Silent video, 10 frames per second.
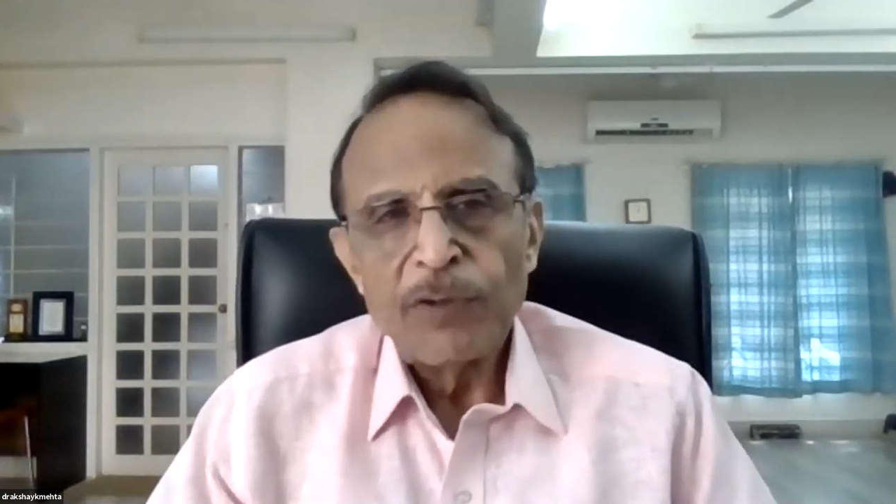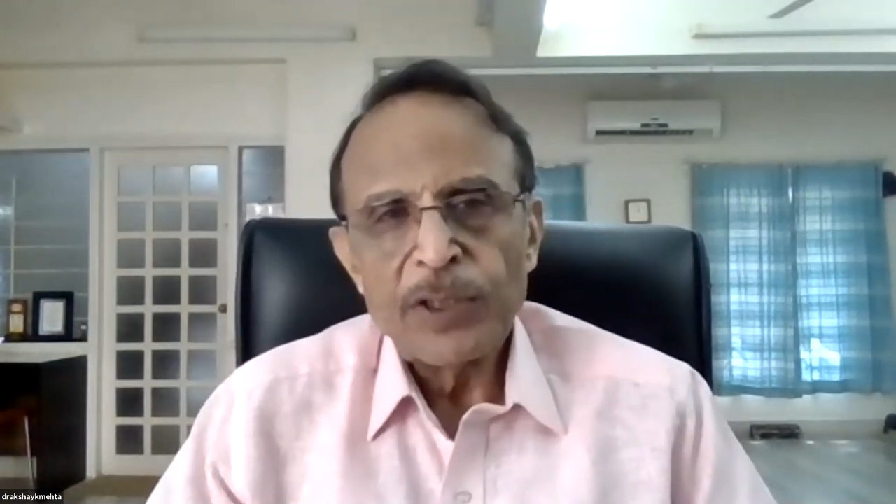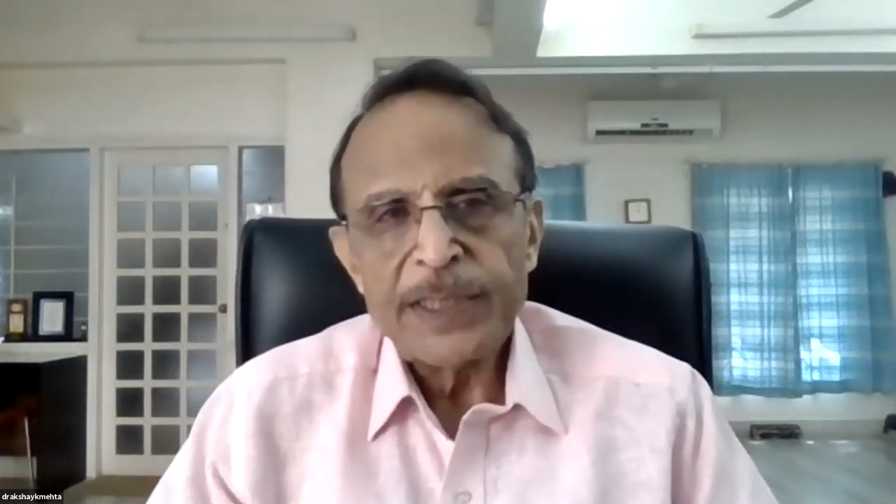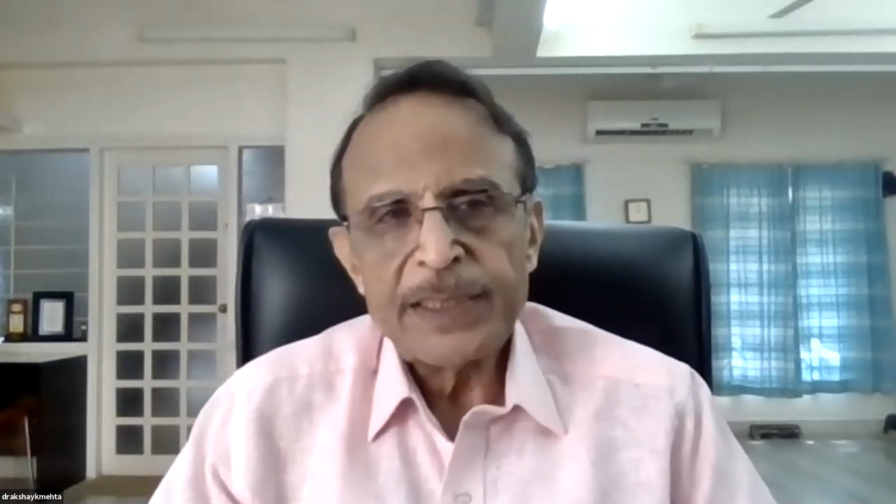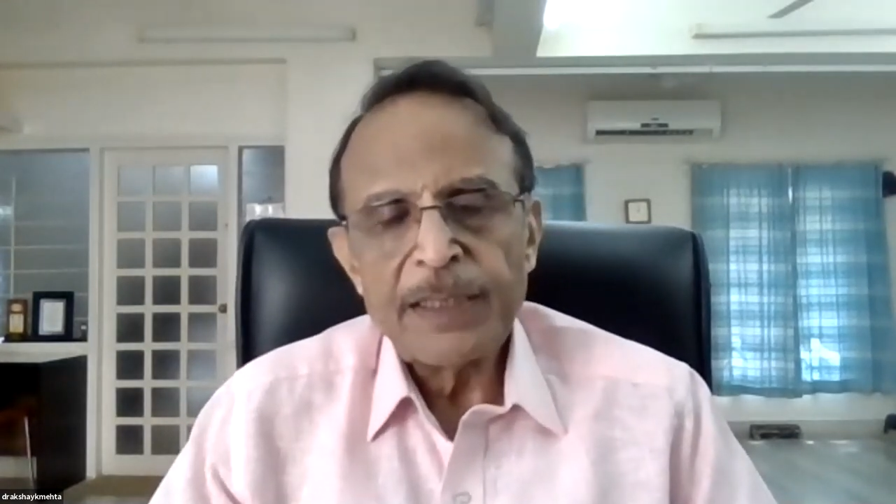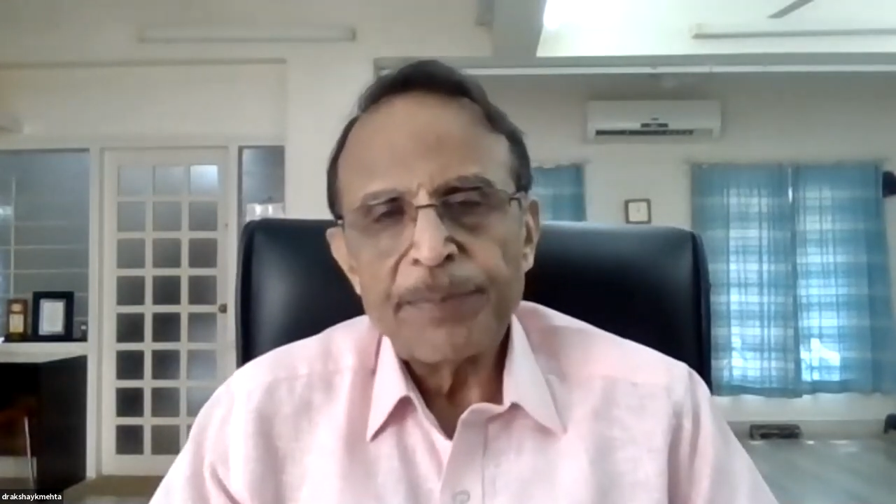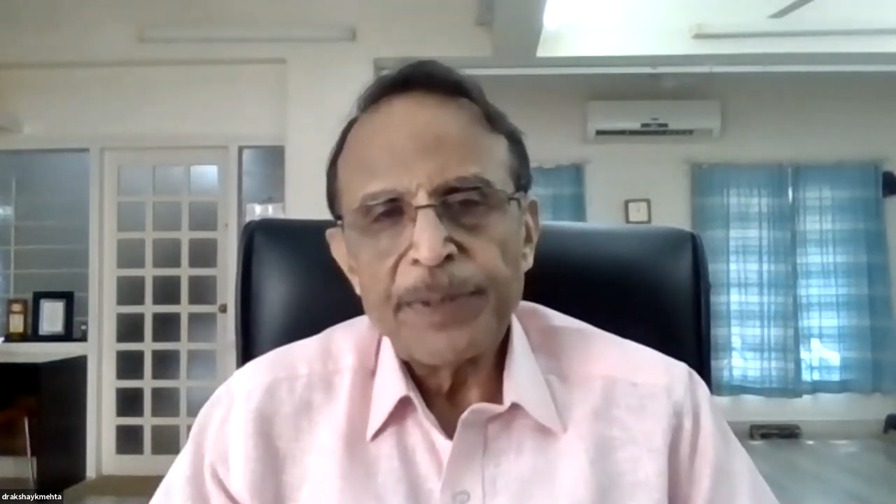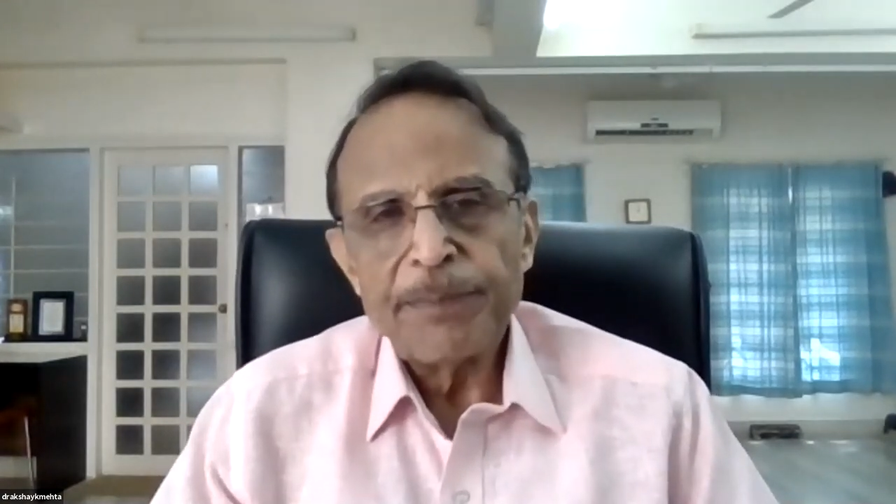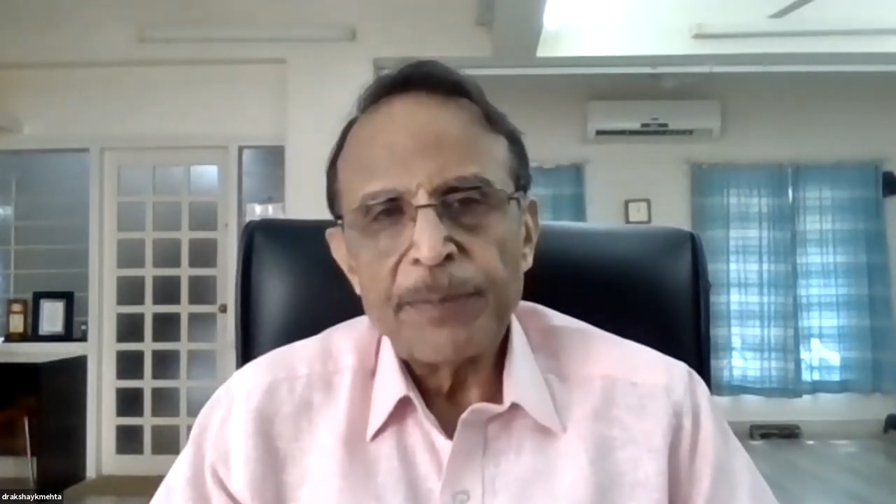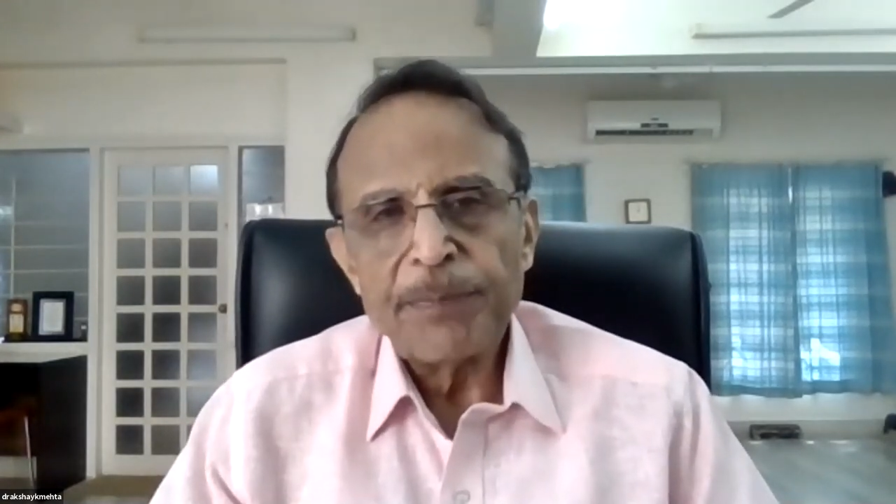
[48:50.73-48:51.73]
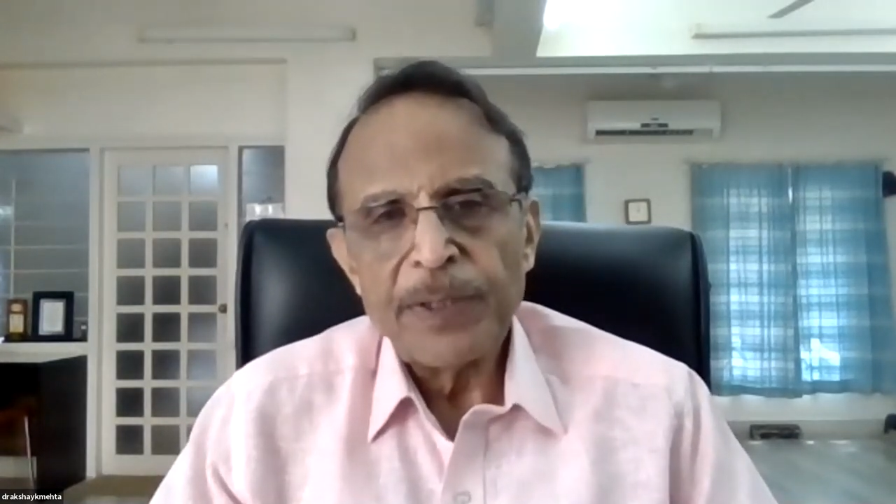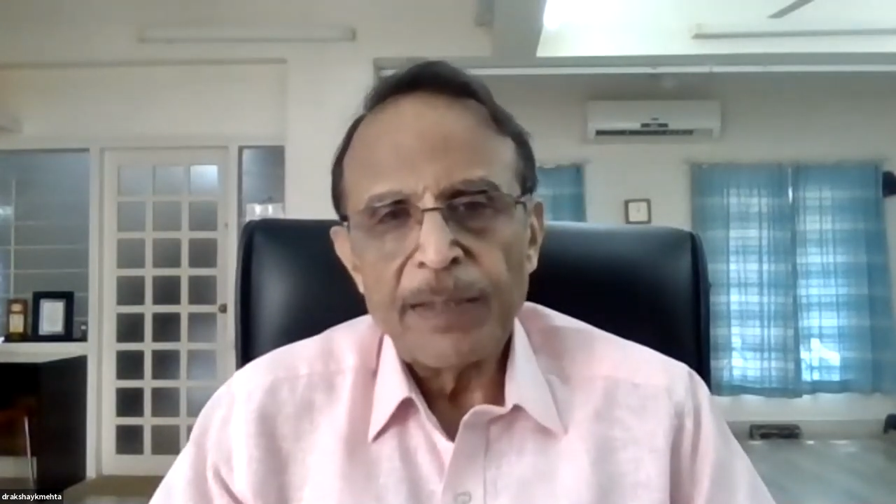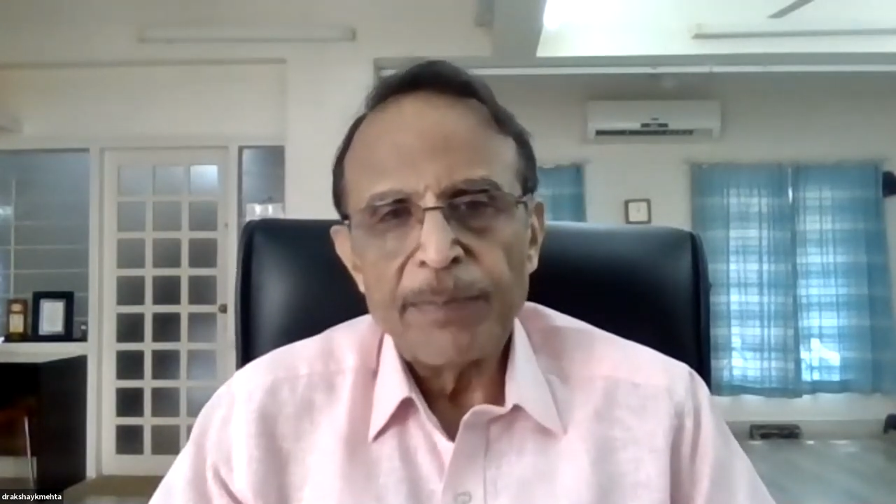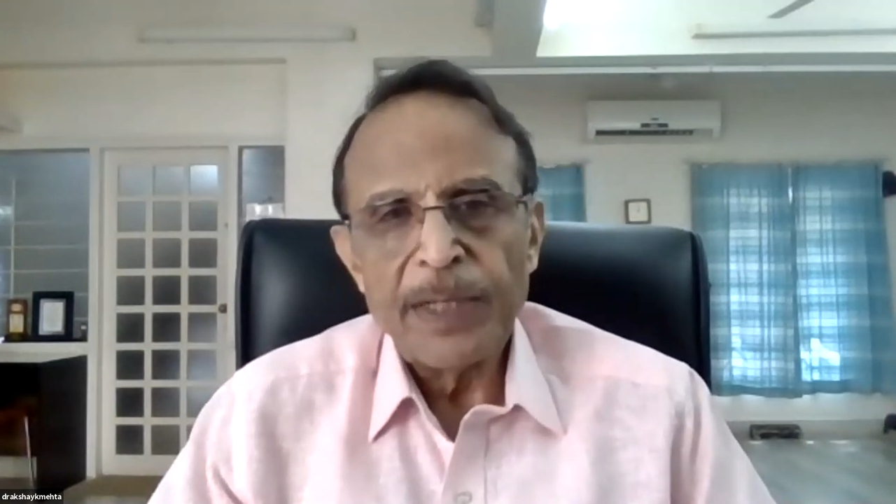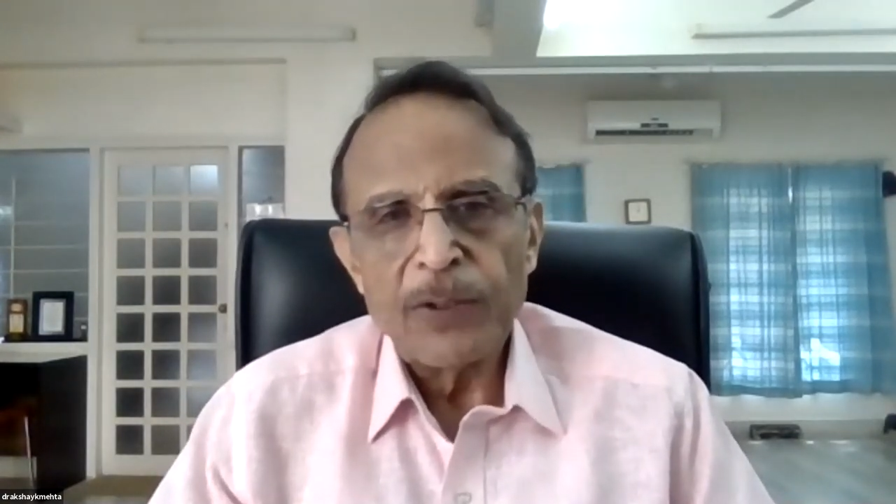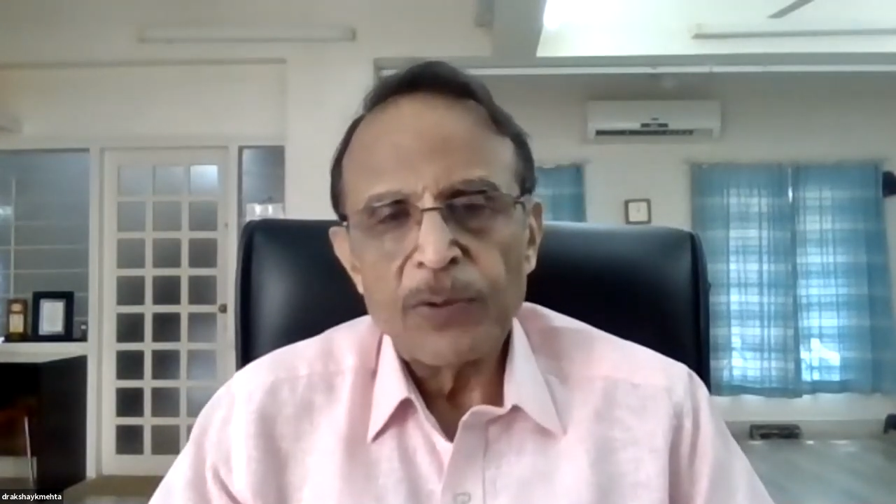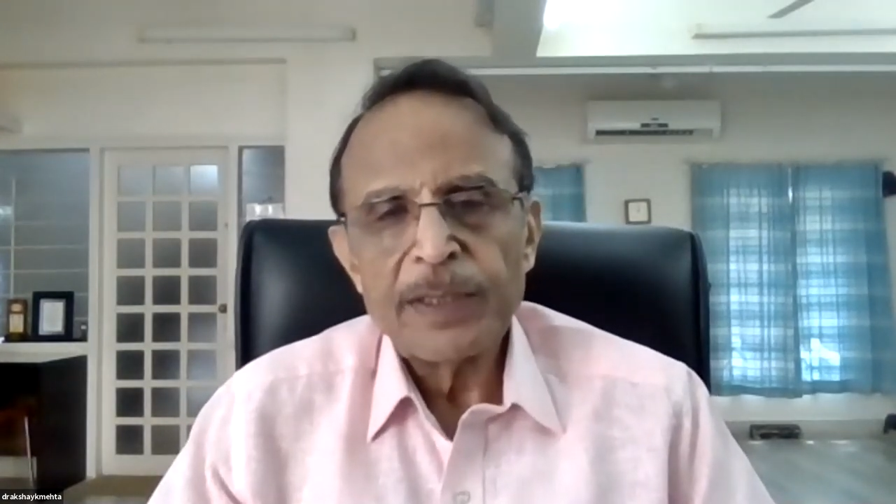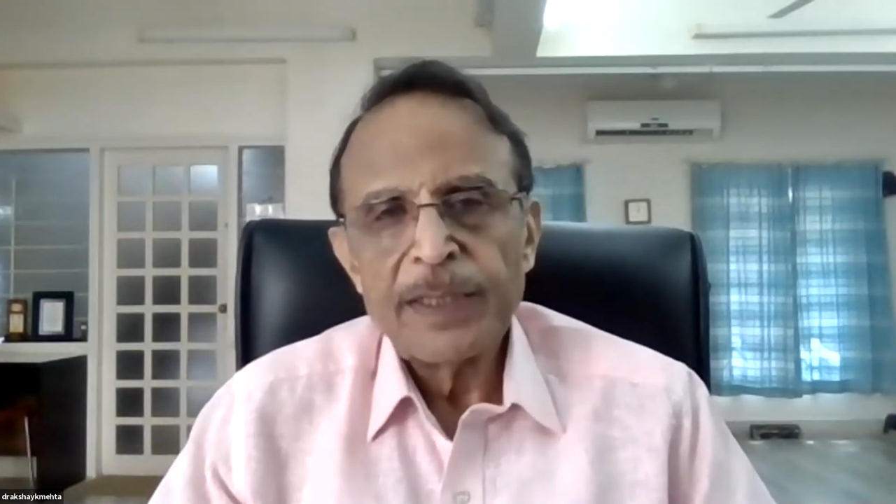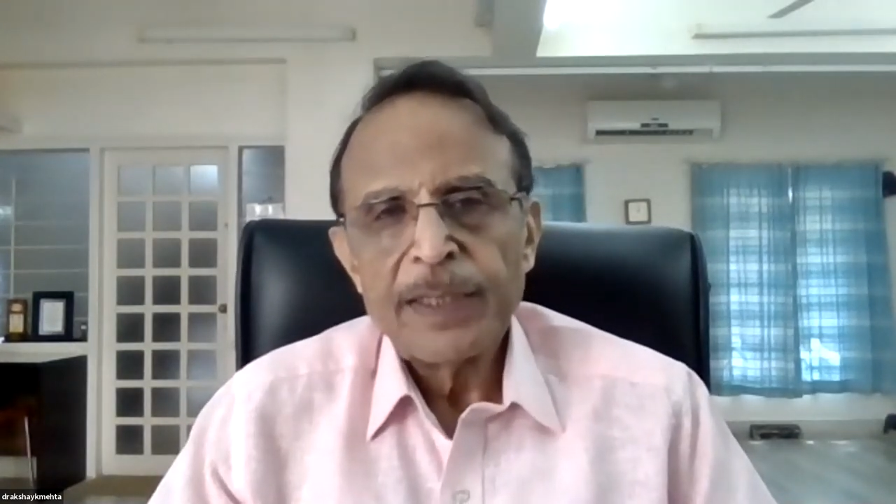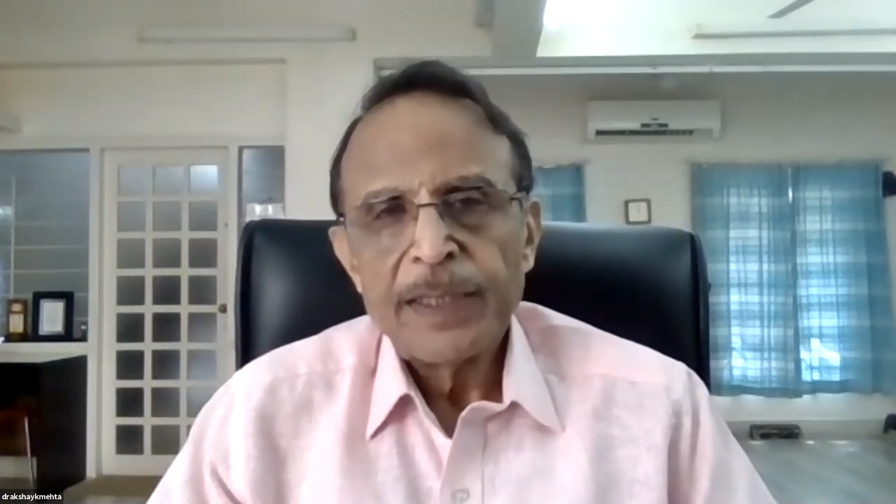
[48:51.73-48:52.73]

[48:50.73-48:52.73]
for teaching people